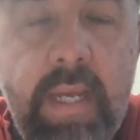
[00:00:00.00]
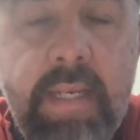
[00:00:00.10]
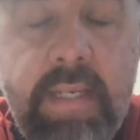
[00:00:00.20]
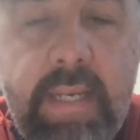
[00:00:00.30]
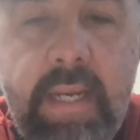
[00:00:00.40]

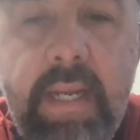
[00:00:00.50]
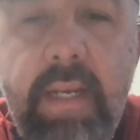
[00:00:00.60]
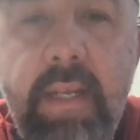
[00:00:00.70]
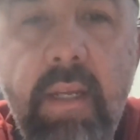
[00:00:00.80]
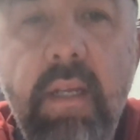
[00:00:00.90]

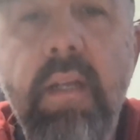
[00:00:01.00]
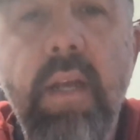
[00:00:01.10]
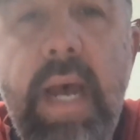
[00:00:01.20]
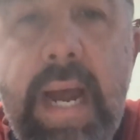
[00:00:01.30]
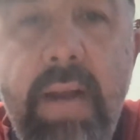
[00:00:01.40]
did,
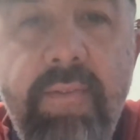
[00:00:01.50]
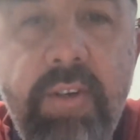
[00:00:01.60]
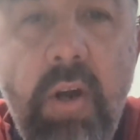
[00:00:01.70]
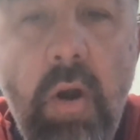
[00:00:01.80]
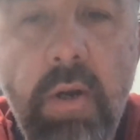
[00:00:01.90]
after
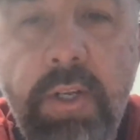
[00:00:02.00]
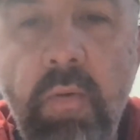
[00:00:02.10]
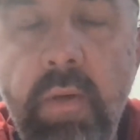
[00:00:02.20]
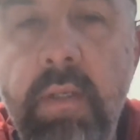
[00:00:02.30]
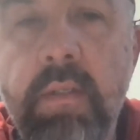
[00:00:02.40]

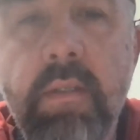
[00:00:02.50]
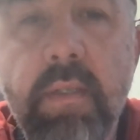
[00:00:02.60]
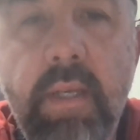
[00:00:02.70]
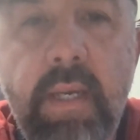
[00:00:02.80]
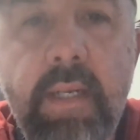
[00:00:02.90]
arguing,
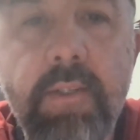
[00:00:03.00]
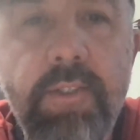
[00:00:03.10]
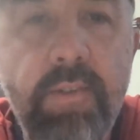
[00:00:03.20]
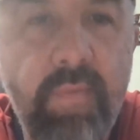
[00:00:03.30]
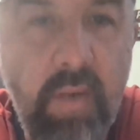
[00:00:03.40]
get
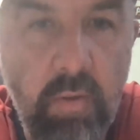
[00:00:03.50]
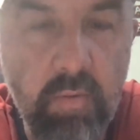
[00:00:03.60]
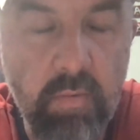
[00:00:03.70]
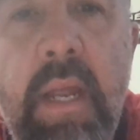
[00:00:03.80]
to vote.